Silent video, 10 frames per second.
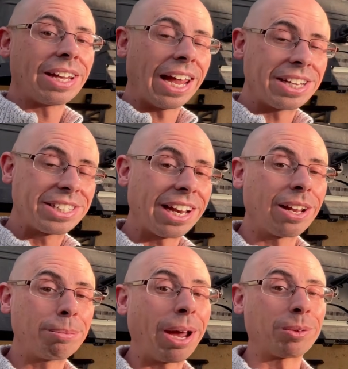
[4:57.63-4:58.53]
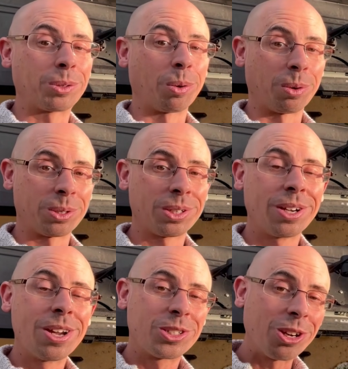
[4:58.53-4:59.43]
and set it up outdoors.
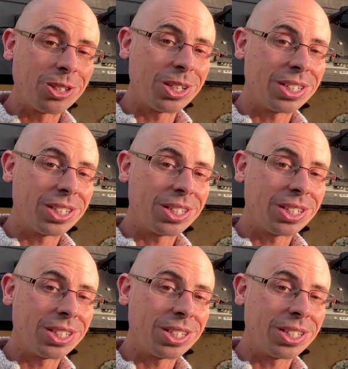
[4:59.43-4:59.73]
just to